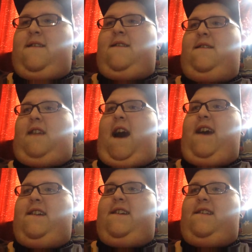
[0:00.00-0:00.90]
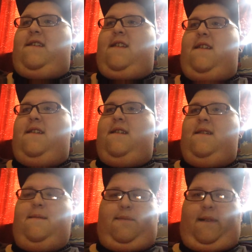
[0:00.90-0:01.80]
lighters,
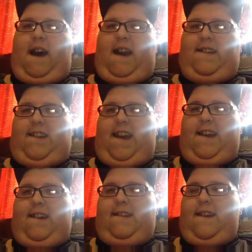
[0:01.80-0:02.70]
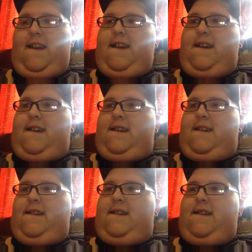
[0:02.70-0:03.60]
plastics,
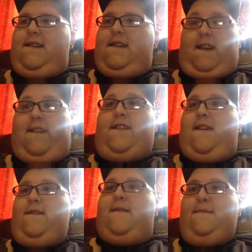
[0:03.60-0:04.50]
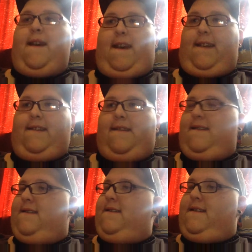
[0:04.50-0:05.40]
and Joe don't mix.
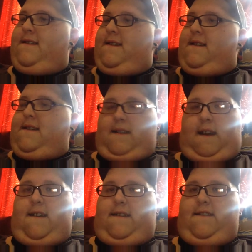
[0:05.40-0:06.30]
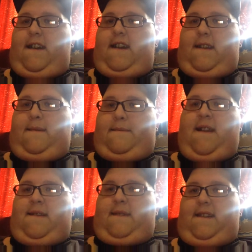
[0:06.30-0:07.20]
I usually end up
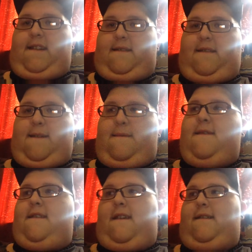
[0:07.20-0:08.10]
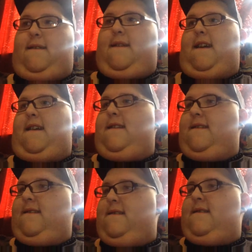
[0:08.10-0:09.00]
burning myself somewhere along the way.
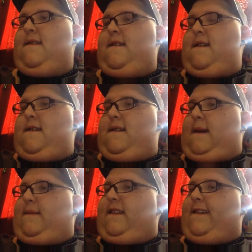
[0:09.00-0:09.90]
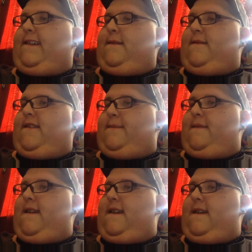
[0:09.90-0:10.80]
Yeah, but that's the worst
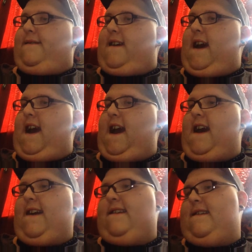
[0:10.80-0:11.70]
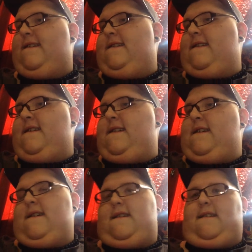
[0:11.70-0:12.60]
burn I've had
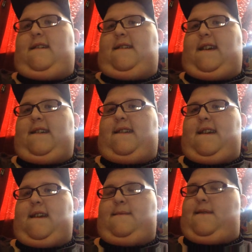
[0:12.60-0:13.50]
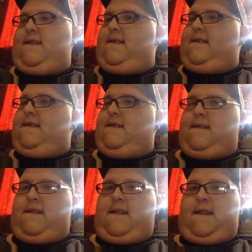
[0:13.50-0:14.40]
in a long ass time.
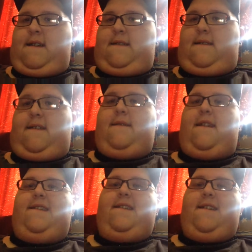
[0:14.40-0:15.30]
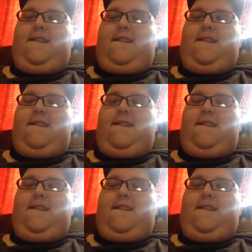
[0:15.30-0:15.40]
Well, anyways,